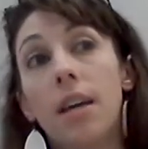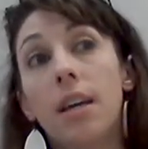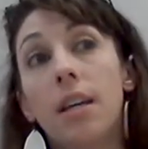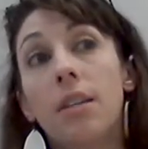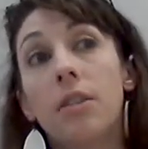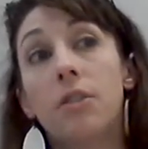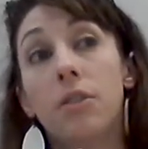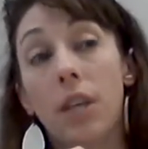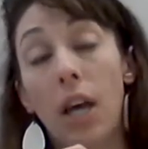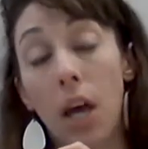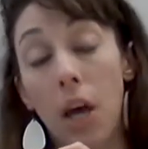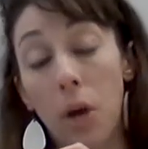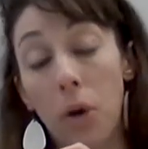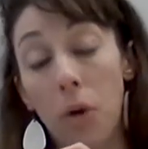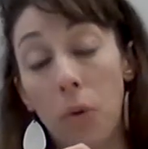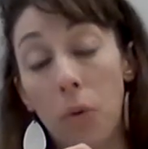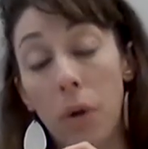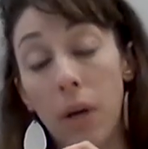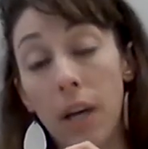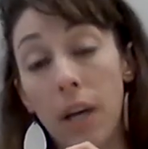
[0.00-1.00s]

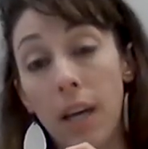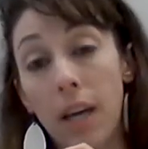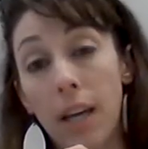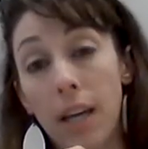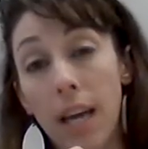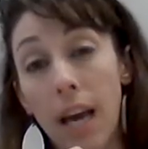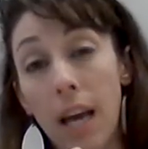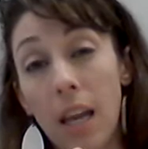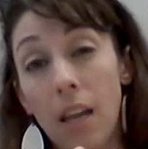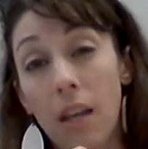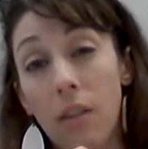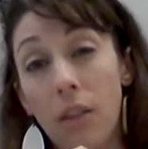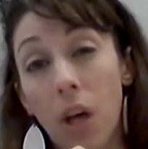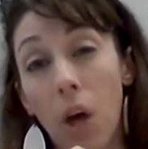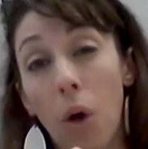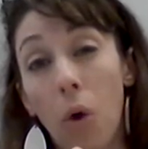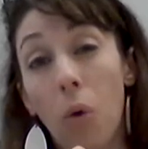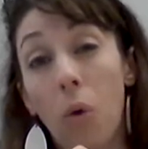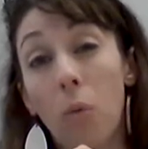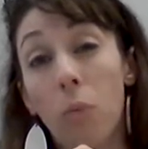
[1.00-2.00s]
So kind of the
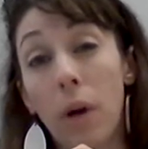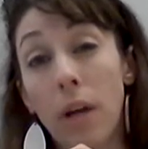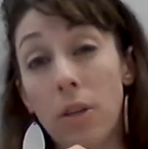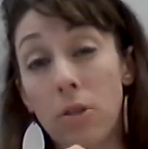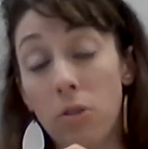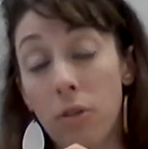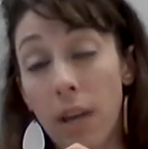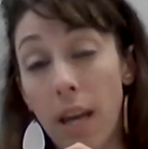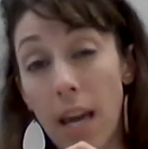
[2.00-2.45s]
whole racial